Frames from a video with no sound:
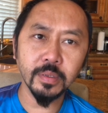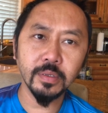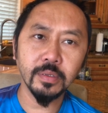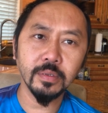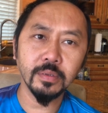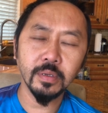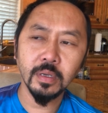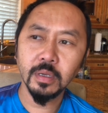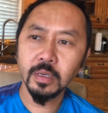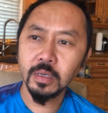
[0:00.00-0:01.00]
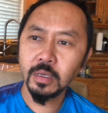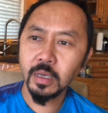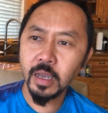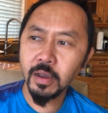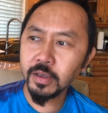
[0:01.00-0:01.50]
to
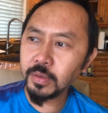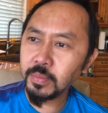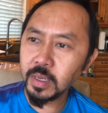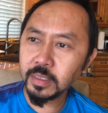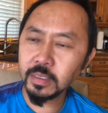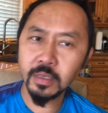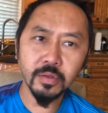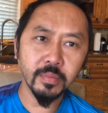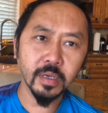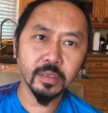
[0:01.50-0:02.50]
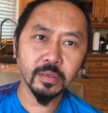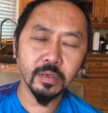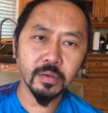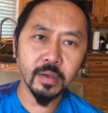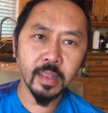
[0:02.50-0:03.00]
Erica and Mason in New Mexico
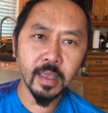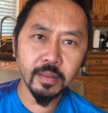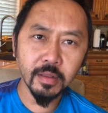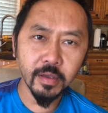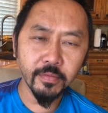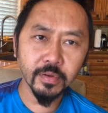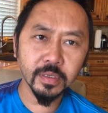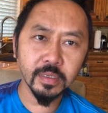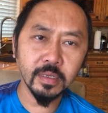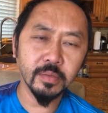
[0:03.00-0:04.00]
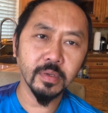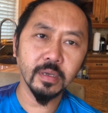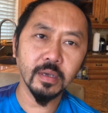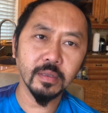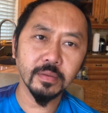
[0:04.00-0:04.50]
and I never see them again?